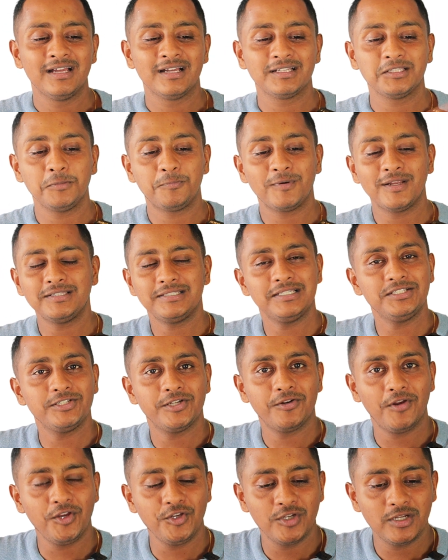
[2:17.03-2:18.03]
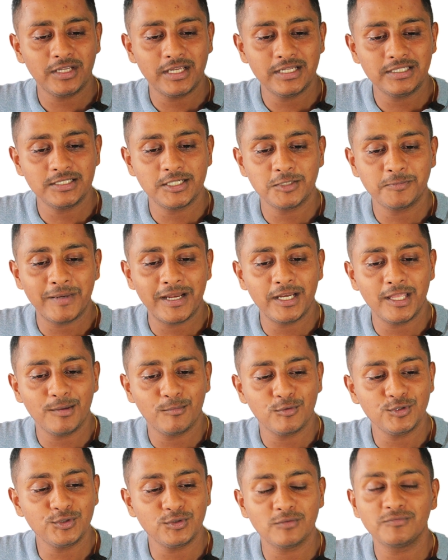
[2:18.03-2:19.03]
The present generation kids are spending
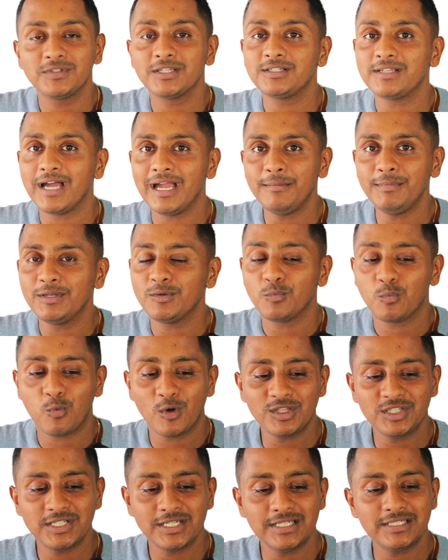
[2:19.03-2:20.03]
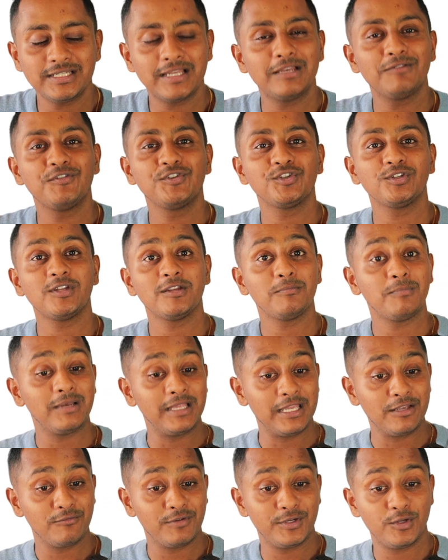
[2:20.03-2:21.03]
most of the time in watching television and
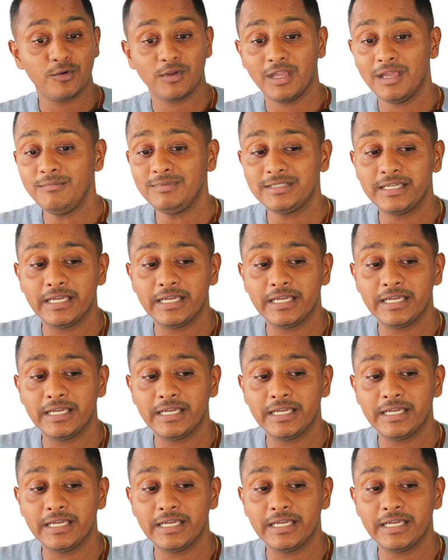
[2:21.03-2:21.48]
playing video games.